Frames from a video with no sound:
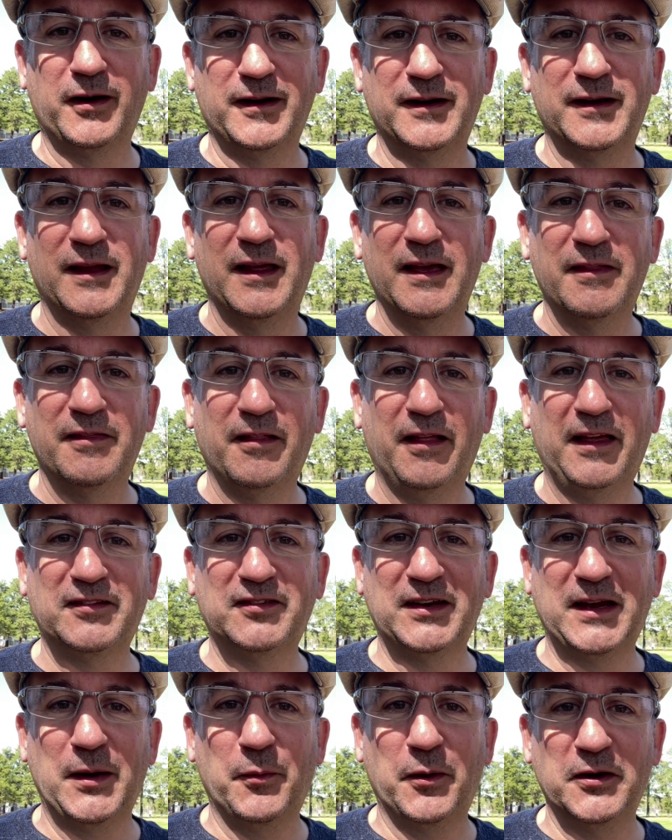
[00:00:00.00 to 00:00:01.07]
and the last
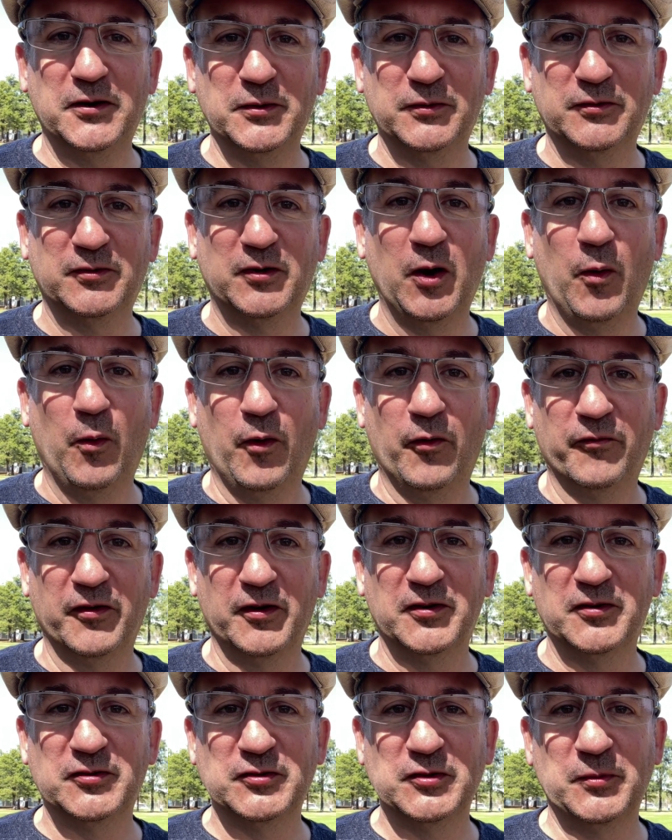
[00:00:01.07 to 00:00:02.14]
thing I want to do is go over
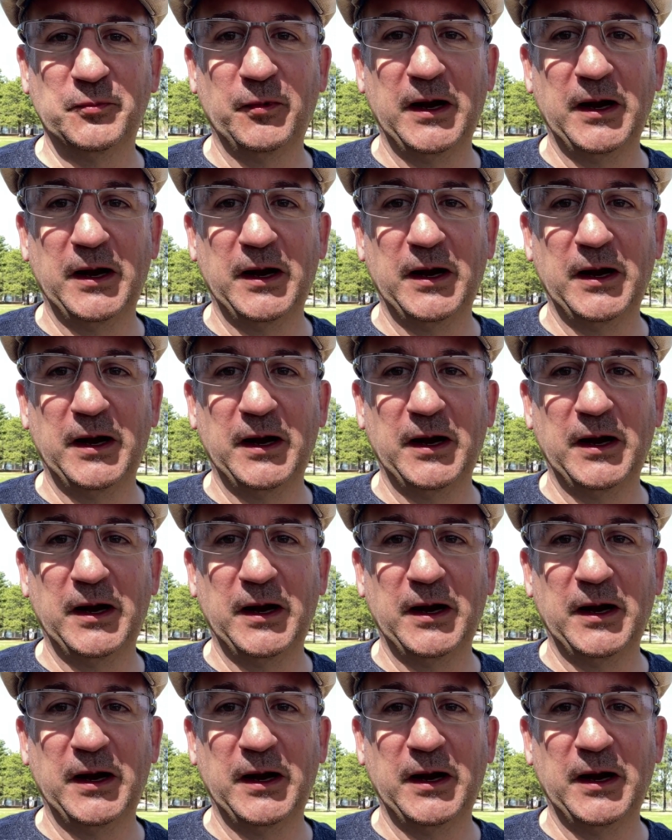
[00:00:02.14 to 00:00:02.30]
and zoom